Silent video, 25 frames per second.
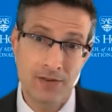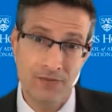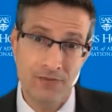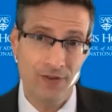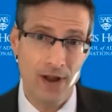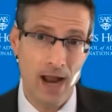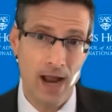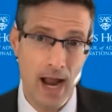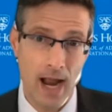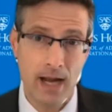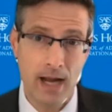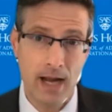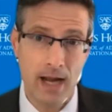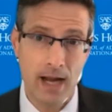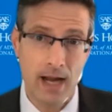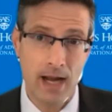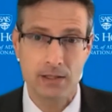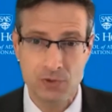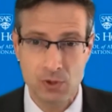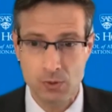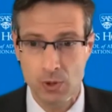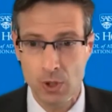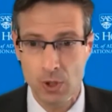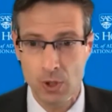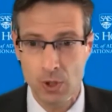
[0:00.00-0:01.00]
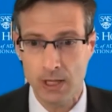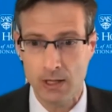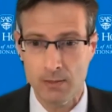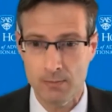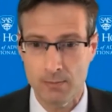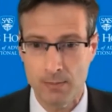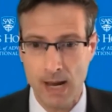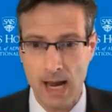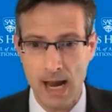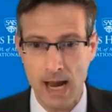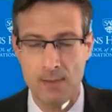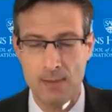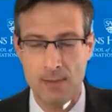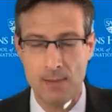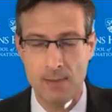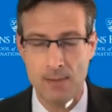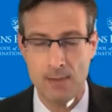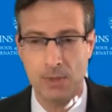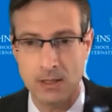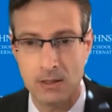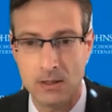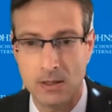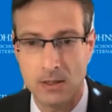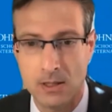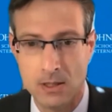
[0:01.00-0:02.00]
In fact, if you look at a
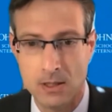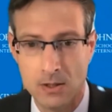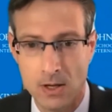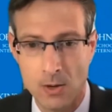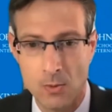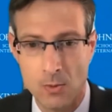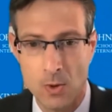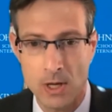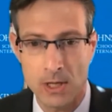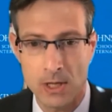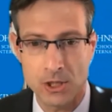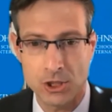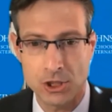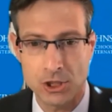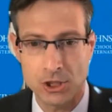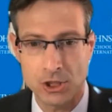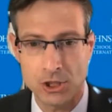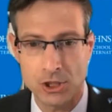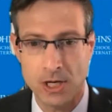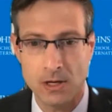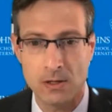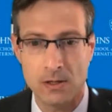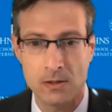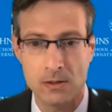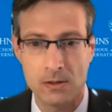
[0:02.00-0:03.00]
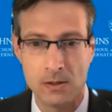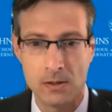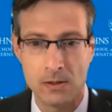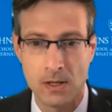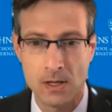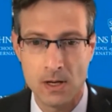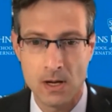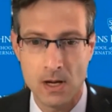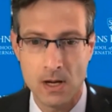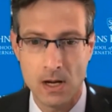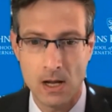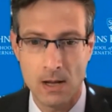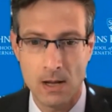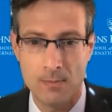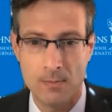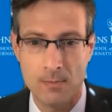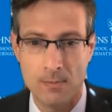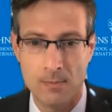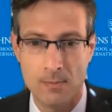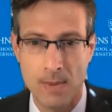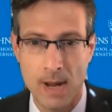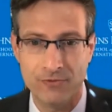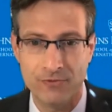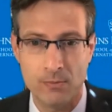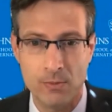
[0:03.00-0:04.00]
map, and here I want to share
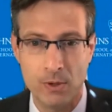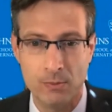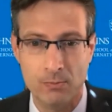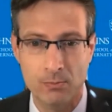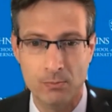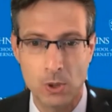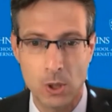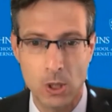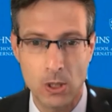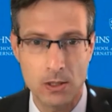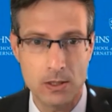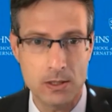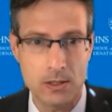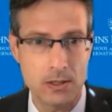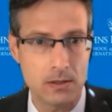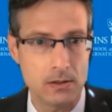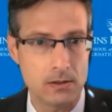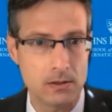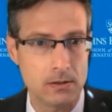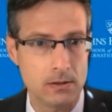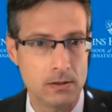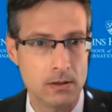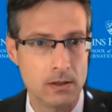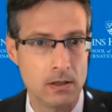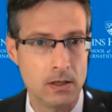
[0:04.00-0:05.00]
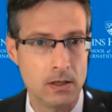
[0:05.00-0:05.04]
a map from the book,